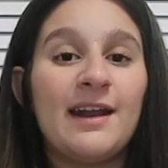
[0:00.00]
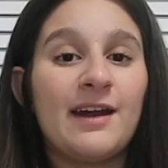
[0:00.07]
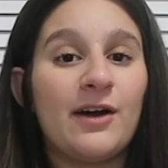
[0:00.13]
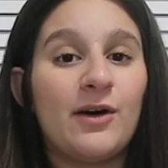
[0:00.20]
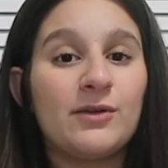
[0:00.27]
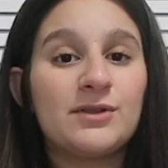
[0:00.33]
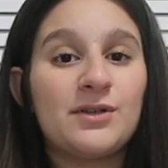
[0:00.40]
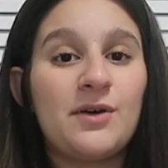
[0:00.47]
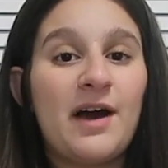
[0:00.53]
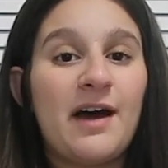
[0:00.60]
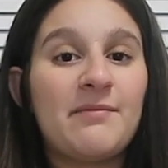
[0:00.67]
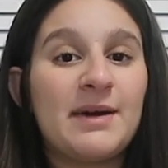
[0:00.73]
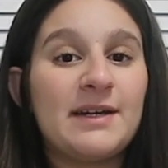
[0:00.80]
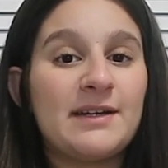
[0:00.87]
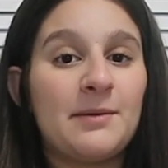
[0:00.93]
And I also
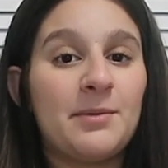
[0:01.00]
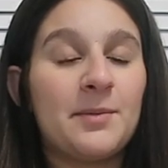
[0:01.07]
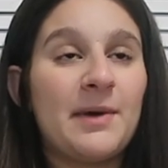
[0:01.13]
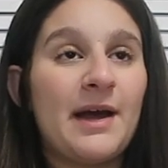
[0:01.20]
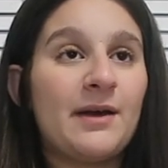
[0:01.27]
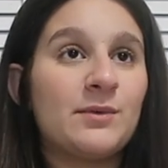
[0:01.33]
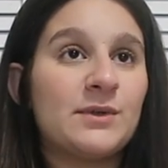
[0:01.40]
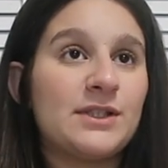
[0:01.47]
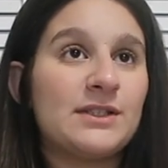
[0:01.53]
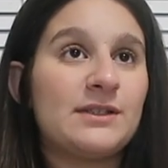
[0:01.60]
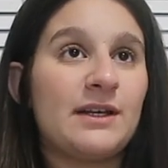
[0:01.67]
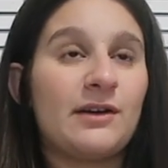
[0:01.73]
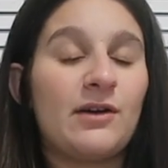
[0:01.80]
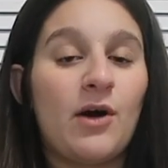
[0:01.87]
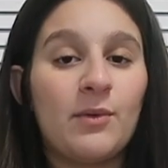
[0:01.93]
have my diaper bag, which
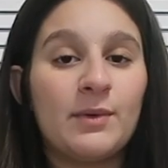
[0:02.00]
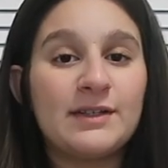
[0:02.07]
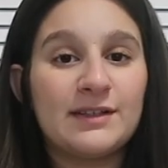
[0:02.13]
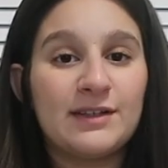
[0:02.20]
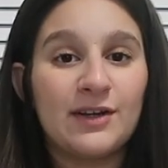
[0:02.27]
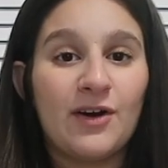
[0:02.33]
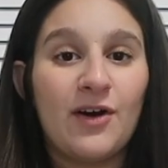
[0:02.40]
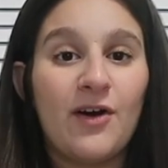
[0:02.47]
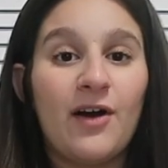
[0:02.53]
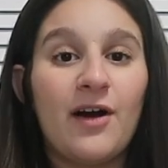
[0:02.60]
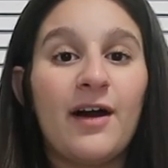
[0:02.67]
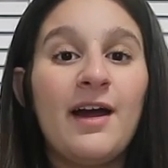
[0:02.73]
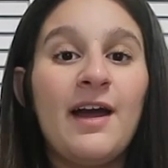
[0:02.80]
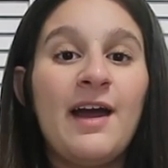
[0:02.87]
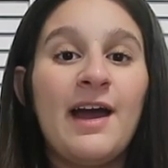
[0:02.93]
is like always in the
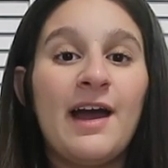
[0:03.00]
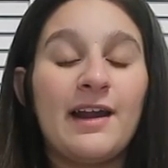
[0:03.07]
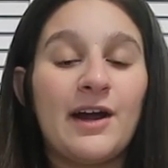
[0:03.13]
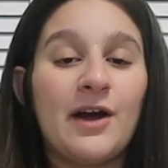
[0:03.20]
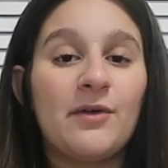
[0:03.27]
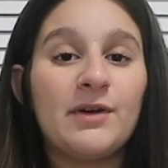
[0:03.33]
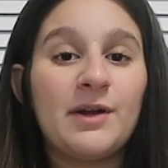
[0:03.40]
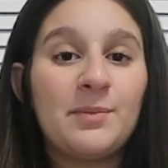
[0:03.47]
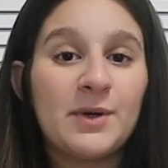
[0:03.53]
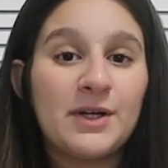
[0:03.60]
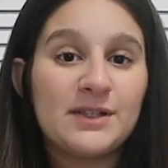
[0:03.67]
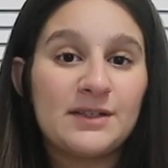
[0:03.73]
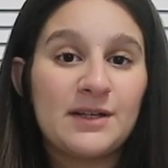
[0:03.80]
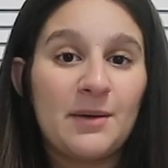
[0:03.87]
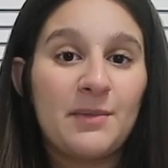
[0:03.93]
car, and I already
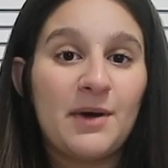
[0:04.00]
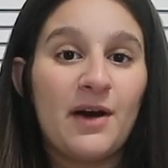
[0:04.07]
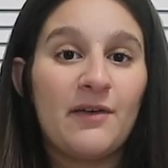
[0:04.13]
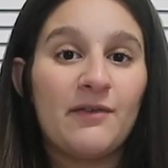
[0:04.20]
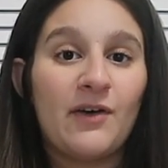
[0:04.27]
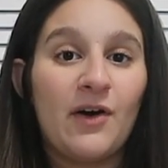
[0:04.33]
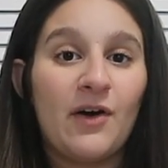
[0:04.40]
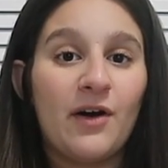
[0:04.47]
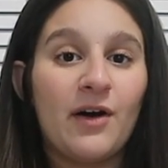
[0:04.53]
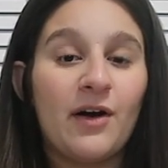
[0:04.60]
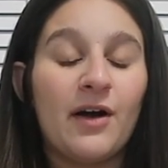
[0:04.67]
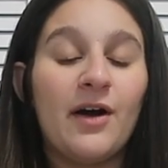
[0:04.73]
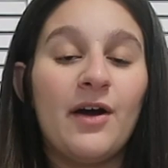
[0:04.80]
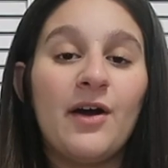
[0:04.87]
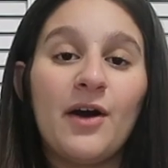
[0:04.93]
put some of
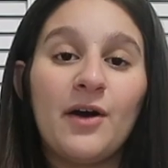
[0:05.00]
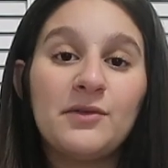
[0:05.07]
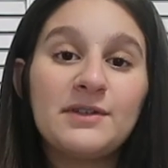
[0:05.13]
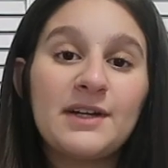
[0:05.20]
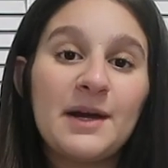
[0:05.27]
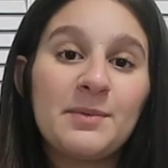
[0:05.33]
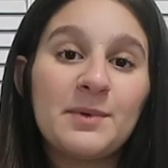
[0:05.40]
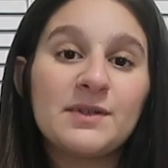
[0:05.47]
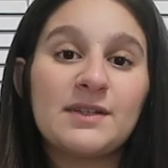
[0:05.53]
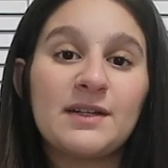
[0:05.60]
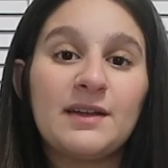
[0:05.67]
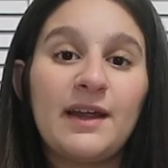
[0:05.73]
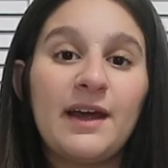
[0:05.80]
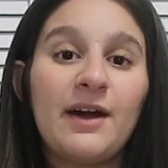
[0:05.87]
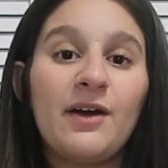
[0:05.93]
our own diapers
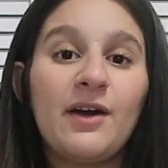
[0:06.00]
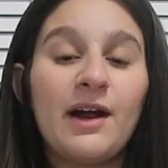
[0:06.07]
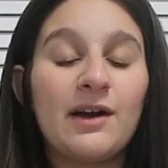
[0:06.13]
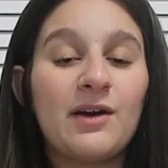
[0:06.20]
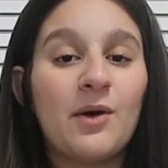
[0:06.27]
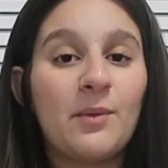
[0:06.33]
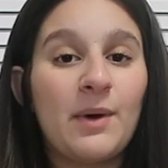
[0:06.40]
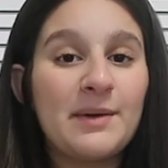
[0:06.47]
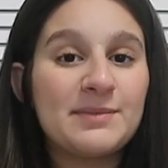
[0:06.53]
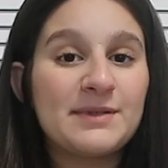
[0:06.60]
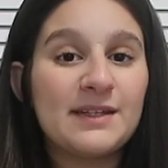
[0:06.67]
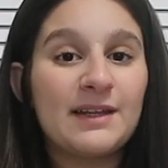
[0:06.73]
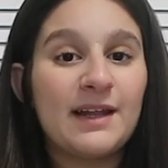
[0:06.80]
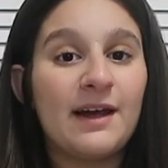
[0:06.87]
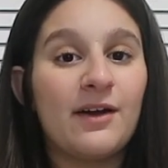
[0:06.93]
in there and our
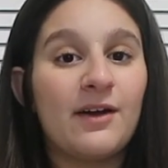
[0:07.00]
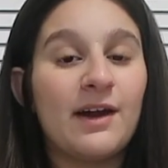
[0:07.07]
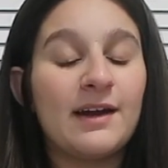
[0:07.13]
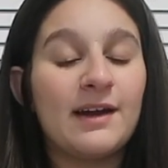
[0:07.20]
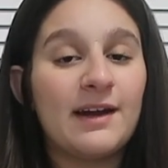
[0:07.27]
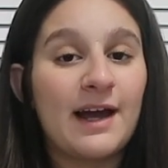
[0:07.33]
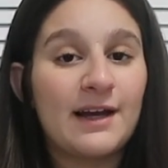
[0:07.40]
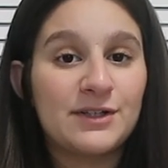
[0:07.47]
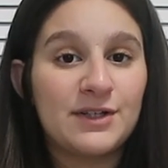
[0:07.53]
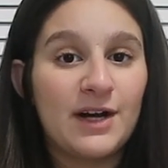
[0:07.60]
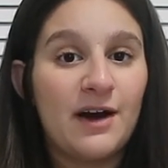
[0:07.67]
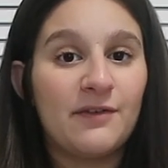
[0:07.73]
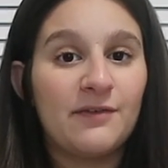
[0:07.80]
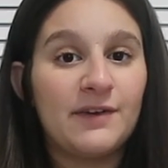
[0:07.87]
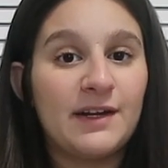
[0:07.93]
wipes in there and an extra
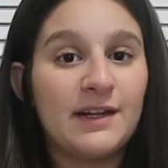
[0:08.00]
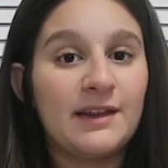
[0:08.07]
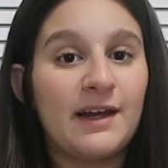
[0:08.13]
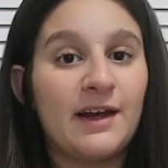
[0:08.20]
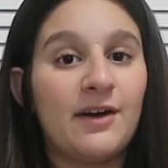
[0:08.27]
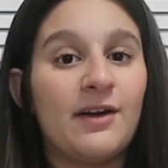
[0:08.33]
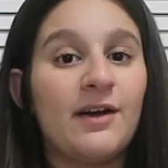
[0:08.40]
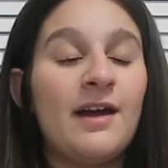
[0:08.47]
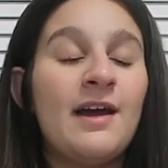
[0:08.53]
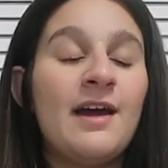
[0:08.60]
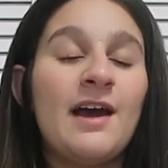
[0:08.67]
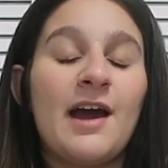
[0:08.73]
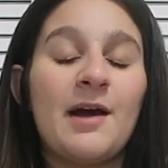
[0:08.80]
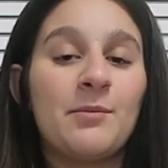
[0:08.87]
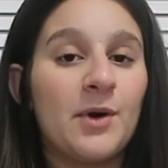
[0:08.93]
outfit in there
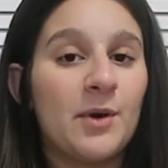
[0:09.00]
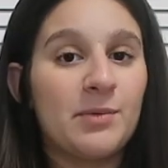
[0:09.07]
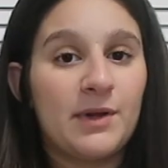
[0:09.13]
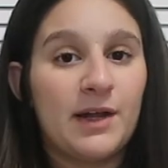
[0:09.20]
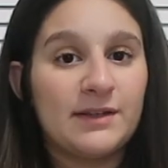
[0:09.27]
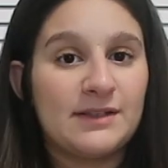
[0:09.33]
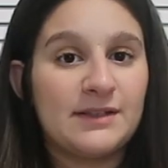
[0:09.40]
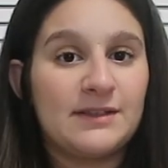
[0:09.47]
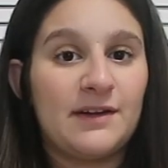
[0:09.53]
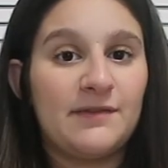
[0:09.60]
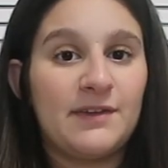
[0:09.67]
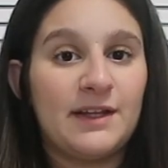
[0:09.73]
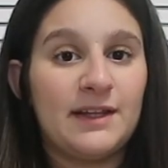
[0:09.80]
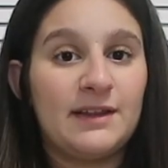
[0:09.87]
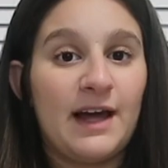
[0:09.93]
and burp cloths and
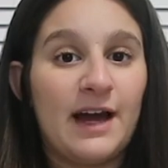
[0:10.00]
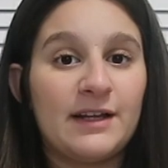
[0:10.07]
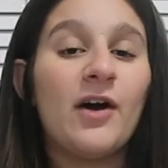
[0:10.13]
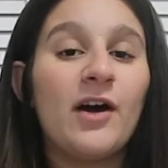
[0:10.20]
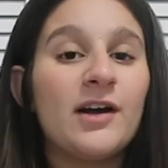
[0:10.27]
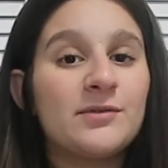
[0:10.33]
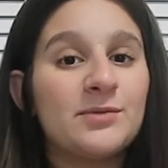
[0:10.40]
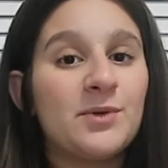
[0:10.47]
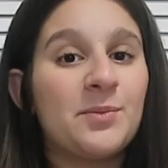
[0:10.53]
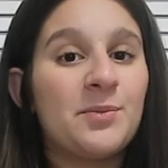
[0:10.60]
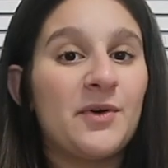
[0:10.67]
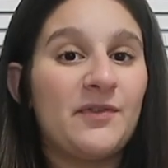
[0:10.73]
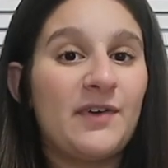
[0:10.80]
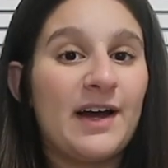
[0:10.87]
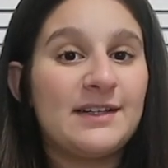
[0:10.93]
stuff like that. Our hospital
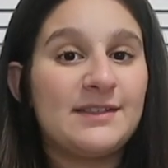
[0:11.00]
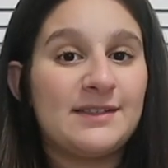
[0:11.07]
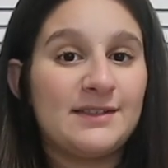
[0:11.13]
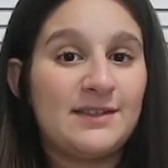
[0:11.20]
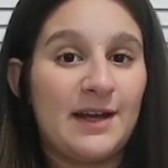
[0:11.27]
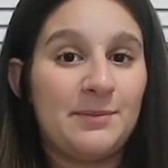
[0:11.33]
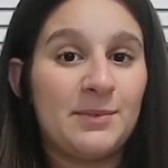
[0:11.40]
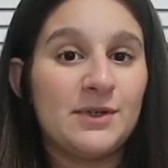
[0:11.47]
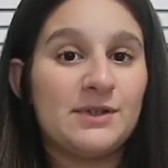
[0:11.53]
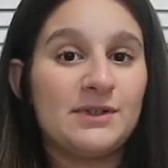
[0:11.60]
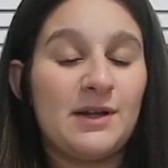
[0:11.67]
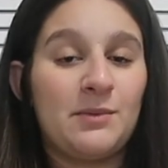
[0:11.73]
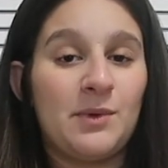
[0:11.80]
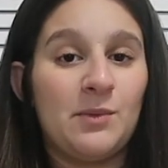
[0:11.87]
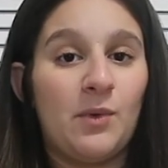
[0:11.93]
provides the
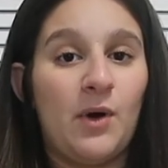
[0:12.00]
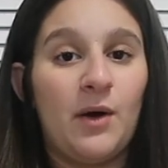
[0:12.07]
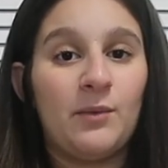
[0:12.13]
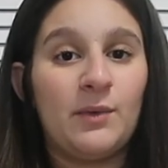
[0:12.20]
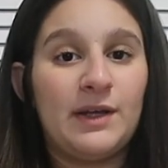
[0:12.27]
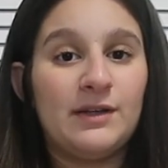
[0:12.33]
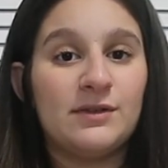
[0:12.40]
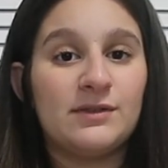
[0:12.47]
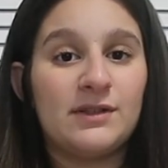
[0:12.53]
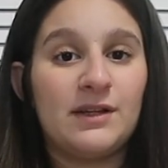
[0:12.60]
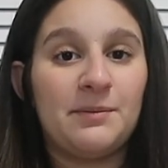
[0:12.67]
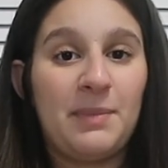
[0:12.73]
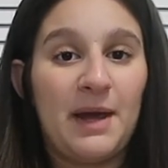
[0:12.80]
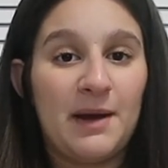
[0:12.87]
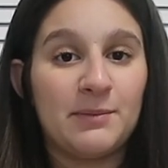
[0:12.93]
diapers that we want. We use
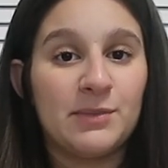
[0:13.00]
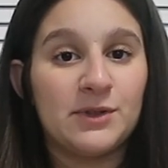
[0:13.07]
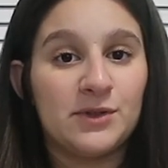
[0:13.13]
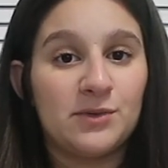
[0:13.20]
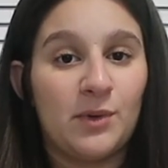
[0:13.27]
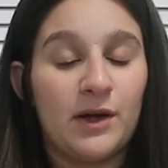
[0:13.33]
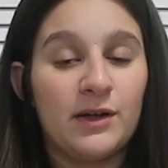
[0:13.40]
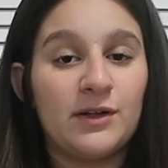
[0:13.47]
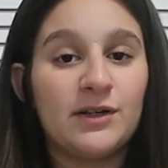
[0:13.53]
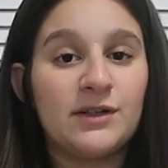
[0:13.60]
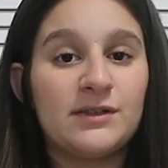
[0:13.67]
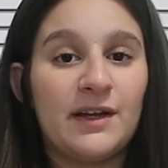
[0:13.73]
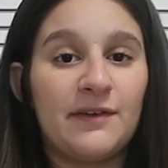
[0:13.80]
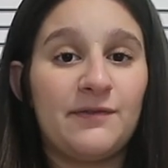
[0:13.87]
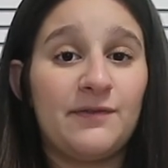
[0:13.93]
the Pampers
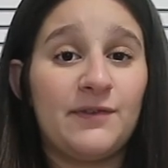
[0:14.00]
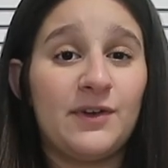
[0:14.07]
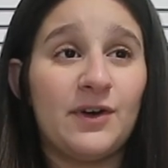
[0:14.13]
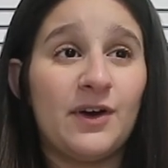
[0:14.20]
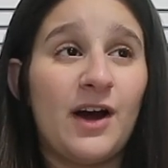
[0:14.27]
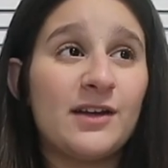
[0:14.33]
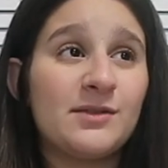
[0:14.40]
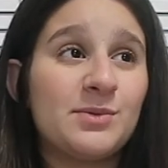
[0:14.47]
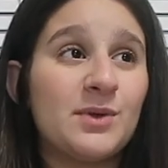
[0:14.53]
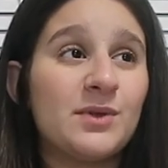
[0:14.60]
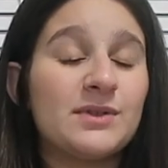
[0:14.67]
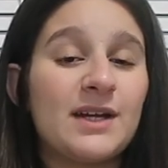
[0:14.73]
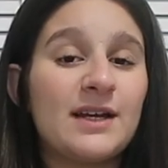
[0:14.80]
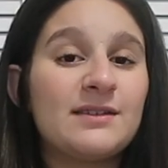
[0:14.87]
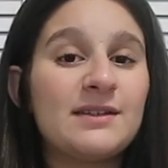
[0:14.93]
Swaddlers. If your
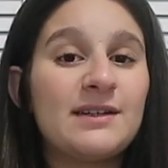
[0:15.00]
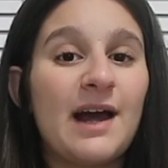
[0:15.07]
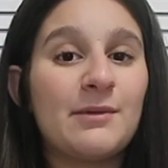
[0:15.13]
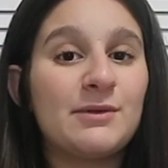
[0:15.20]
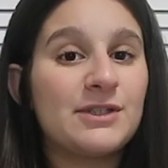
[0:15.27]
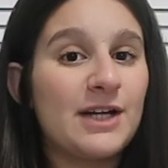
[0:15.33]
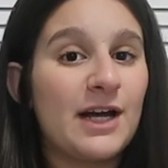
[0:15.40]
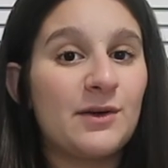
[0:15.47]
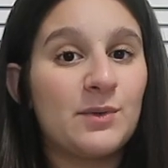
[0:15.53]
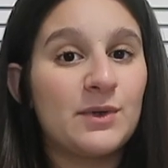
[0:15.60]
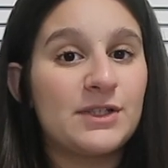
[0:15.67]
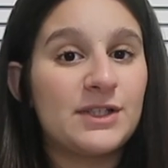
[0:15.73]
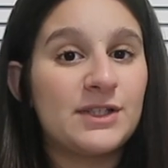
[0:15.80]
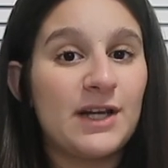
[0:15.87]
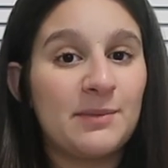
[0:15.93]
hospital doesn't, I would check
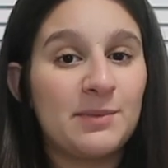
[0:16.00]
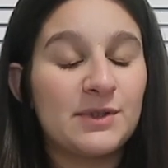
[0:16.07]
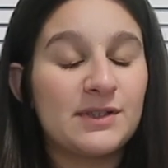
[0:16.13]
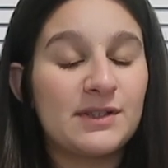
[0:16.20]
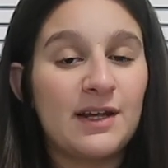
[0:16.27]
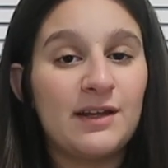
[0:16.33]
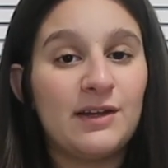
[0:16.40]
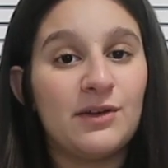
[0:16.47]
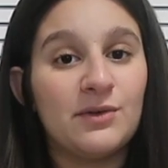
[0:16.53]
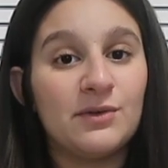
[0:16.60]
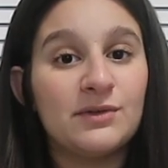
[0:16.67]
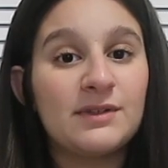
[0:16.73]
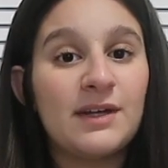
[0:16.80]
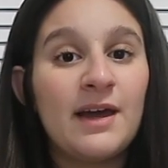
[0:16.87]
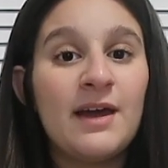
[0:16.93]
which diapers they
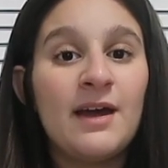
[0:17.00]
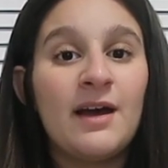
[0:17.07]
use.